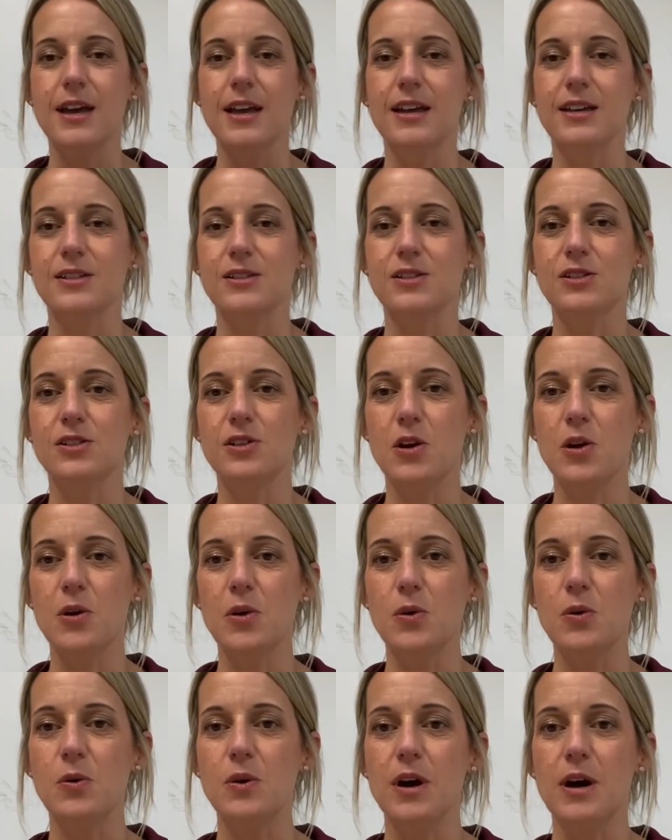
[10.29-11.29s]
And
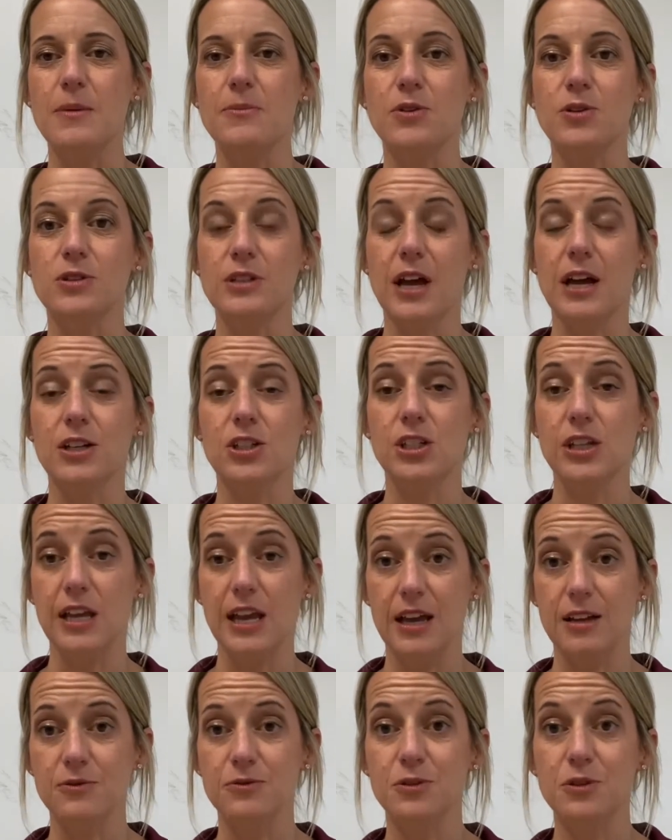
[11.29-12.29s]
so um, there's actually a
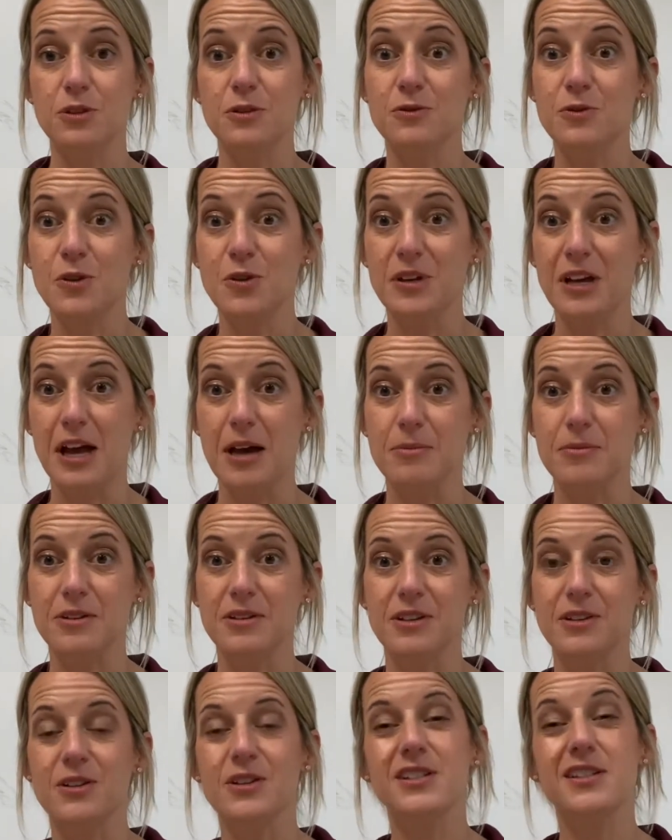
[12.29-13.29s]
handful of
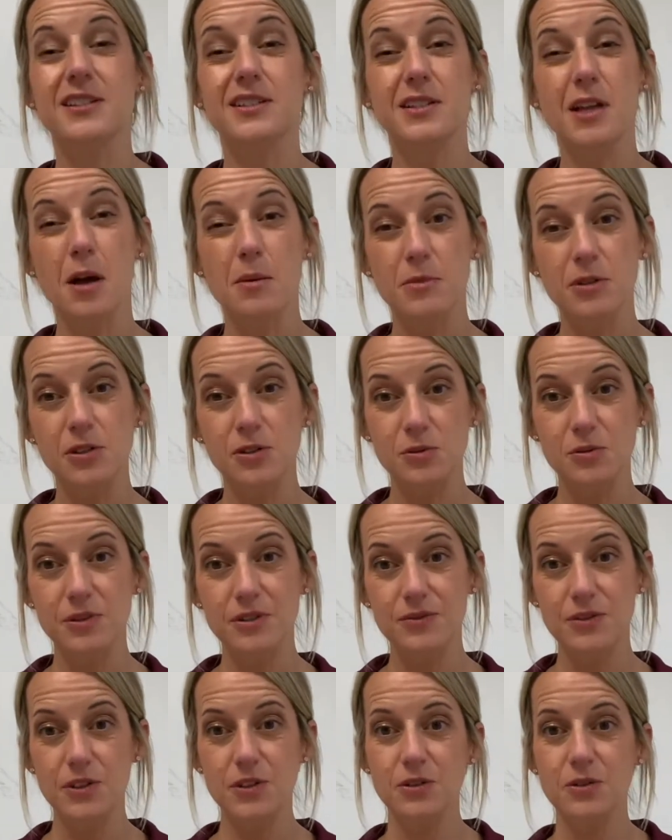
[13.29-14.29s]
vocabulary. Some is
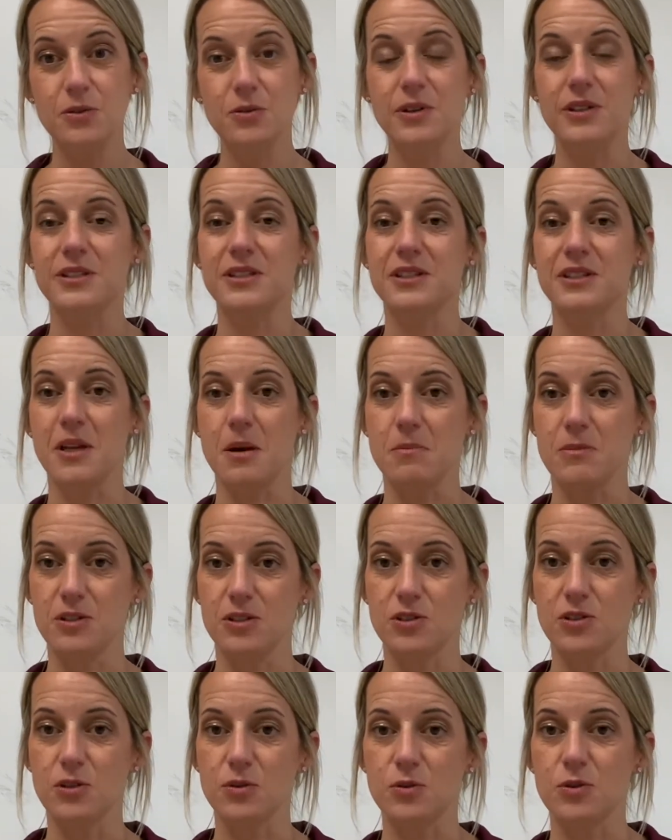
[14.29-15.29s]
review and some is
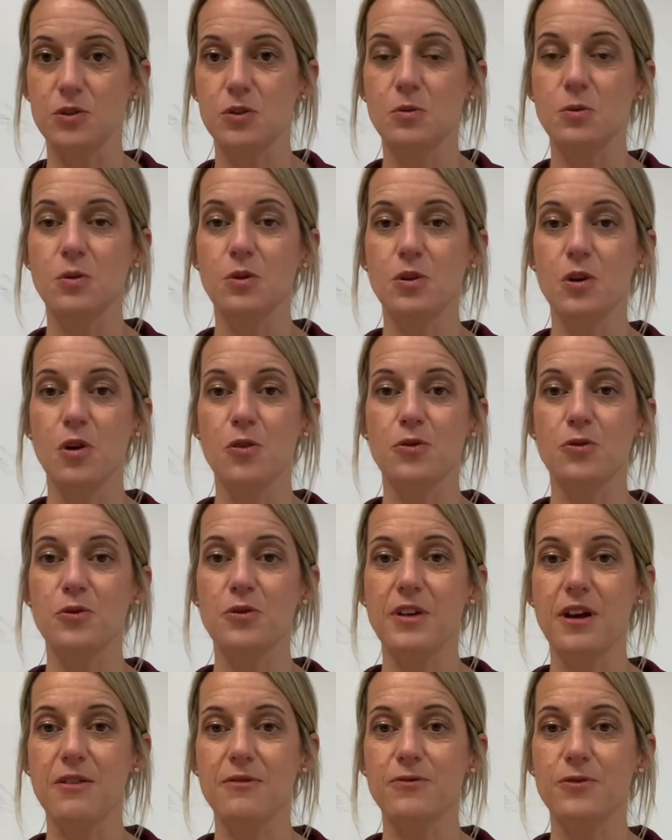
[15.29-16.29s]
new. So we'll go through
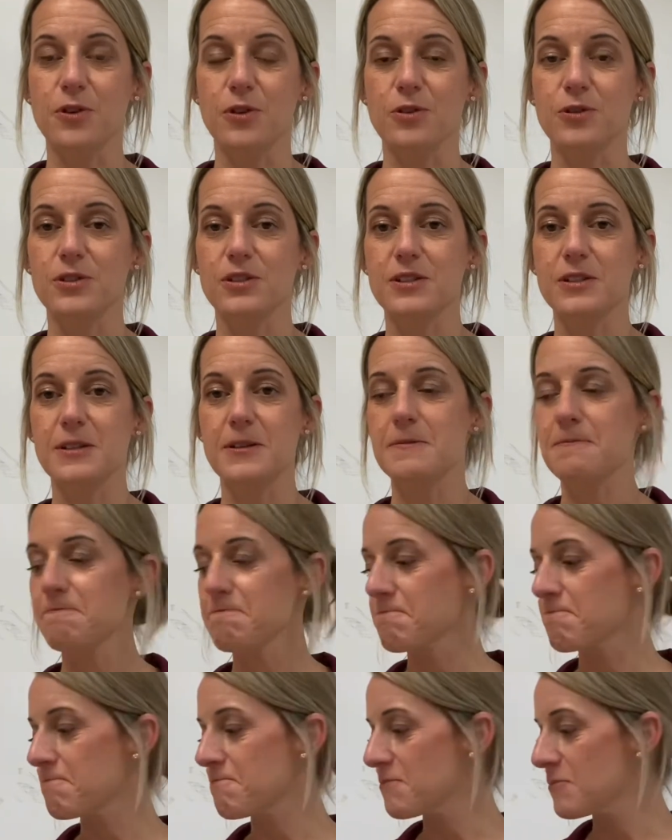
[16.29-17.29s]
that first.
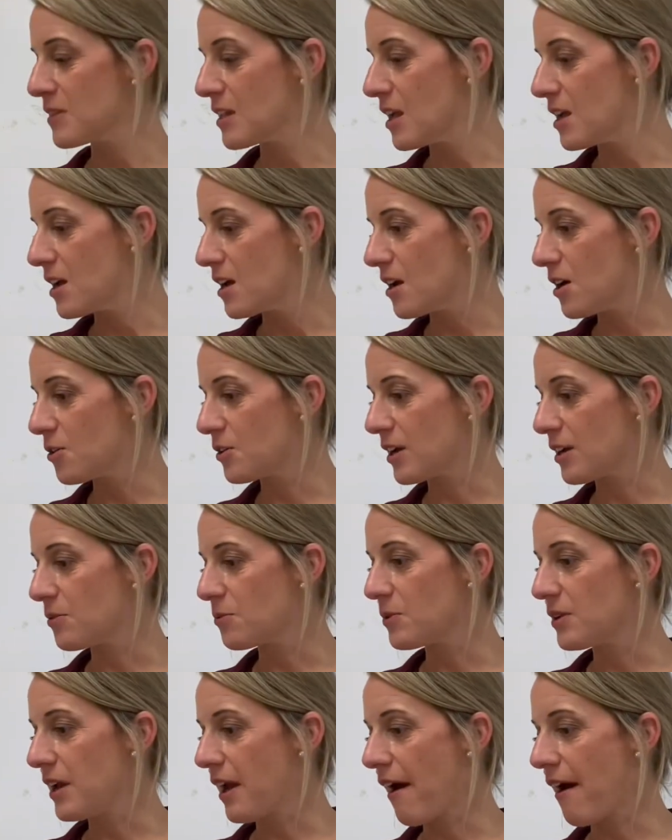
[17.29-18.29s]
Okay,
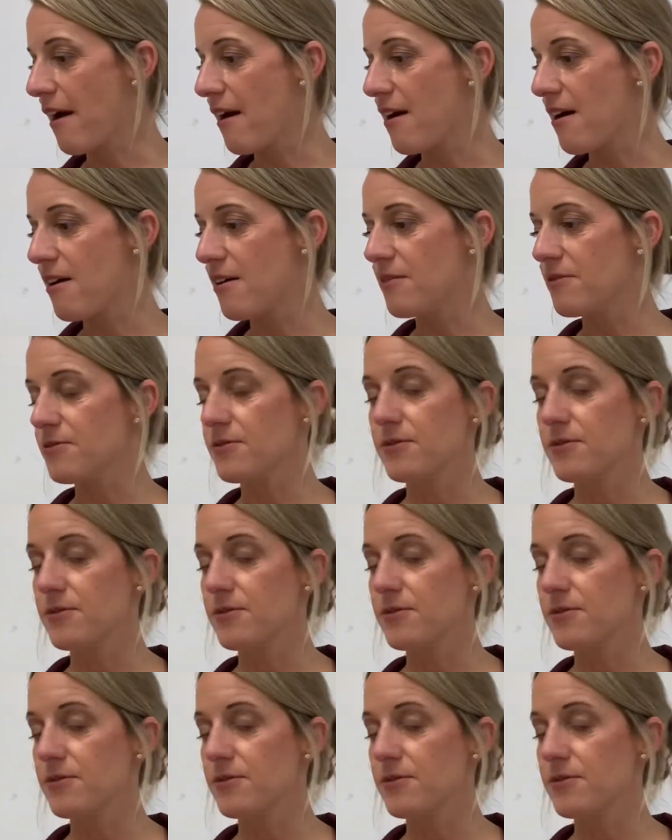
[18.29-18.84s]
we have